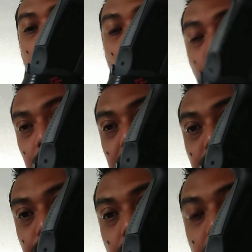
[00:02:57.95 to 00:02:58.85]
I ordered this
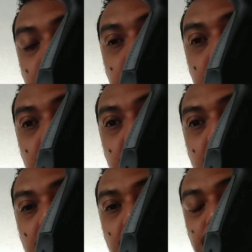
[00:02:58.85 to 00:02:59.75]
first,
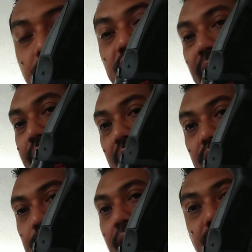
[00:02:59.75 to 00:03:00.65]
tried to use my factory
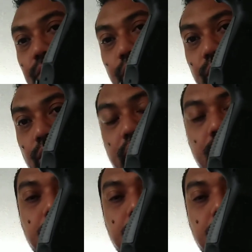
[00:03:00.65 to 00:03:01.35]
mags, it wouldn't work.